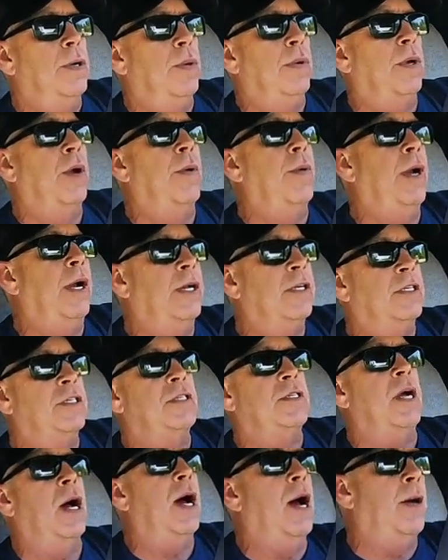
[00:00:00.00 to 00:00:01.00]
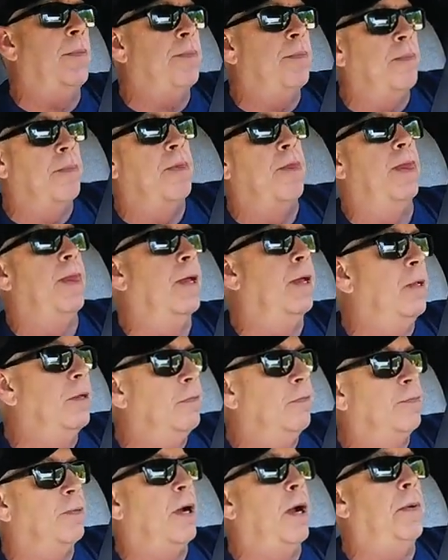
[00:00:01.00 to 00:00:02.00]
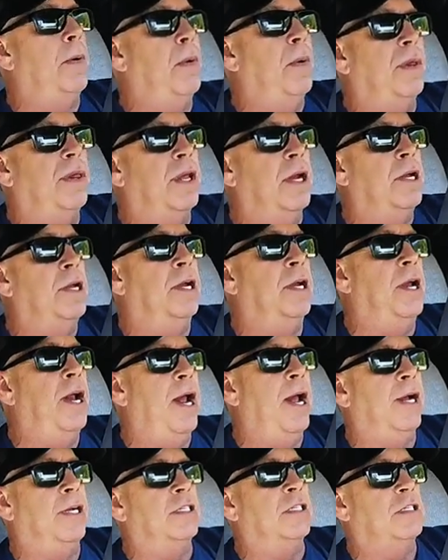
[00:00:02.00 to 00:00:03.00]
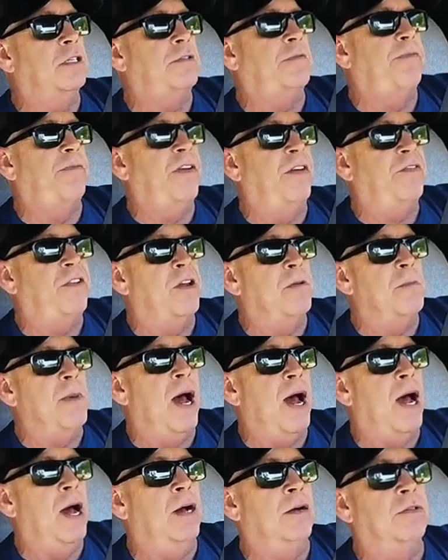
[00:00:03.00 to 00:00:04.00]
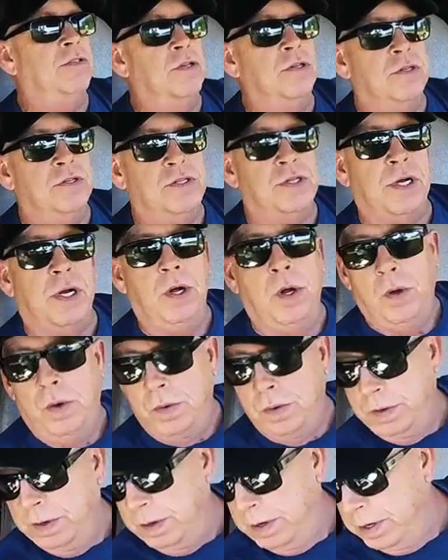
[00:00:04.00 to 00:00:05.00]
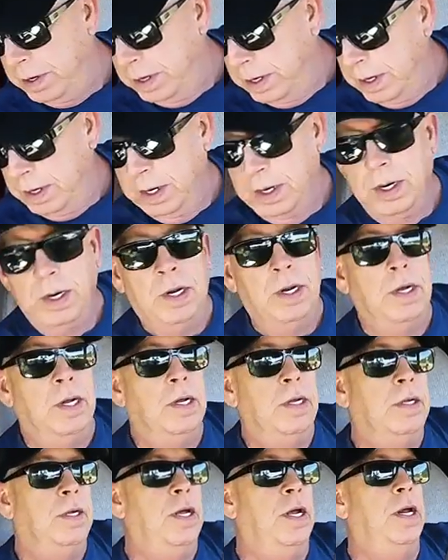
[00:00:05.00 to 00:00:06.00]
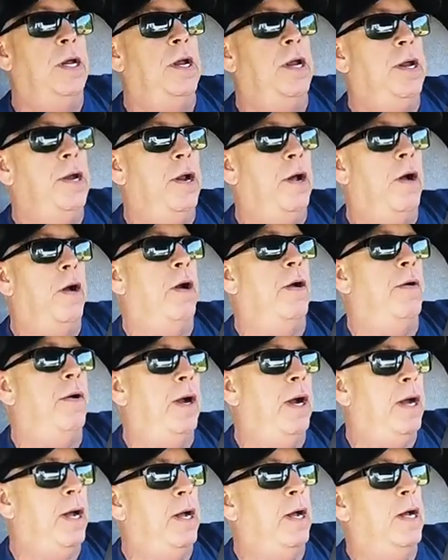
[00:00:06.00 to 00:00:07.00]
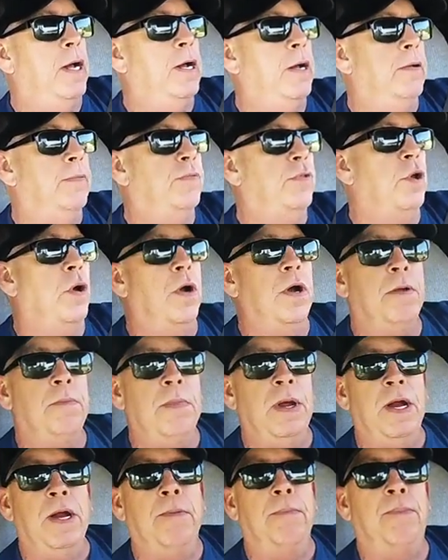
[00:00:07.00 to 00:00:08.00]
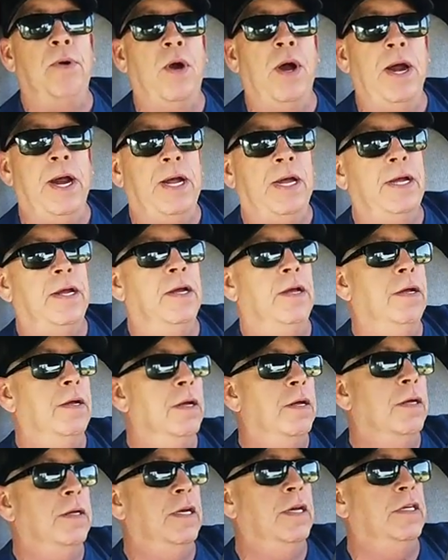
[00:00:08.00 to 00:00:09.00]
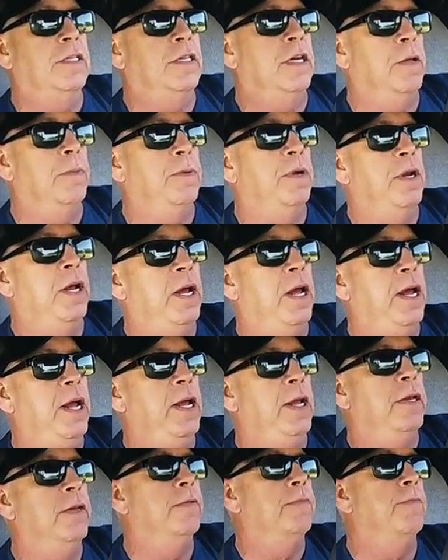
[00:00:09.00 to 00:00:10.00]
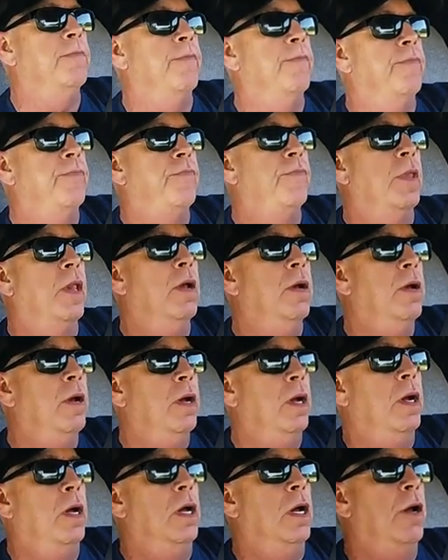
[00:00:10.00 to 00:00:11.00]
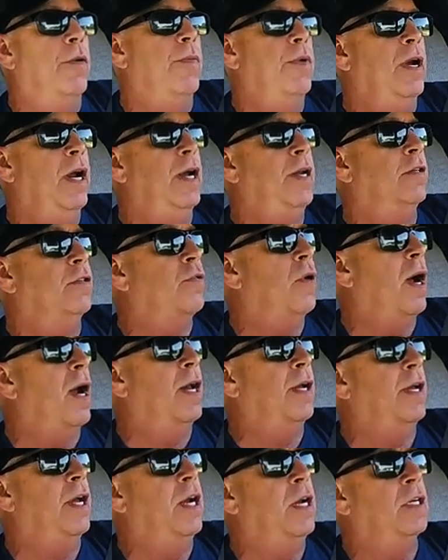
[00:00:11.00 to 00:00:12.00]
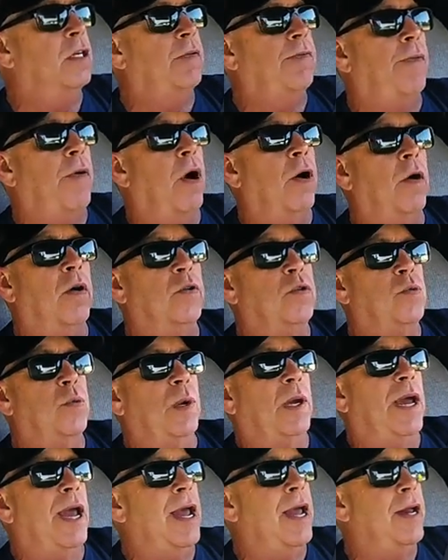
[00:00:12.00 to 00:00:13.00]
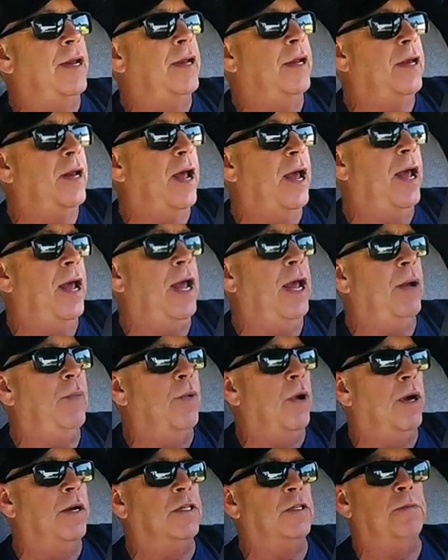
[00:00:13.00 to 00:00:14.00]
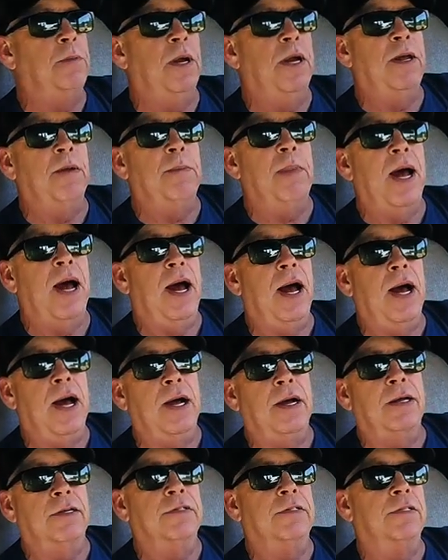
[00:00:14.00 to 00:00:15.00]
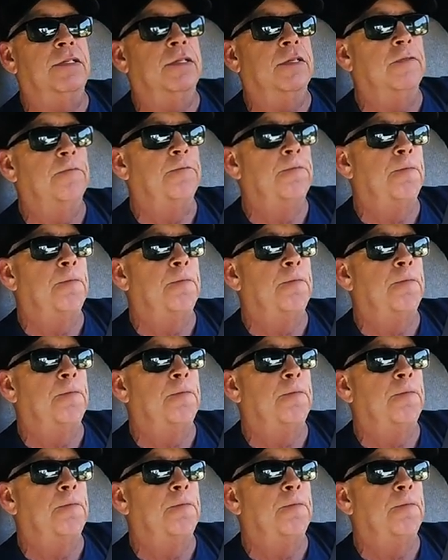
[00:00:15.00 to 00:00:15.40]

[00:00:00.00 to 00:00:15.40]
We're getting ready to stop probably within the next 50 miles or so. Get in our 30-minute break, get something to eat. We need to try to get as far as we can today, run as many miles.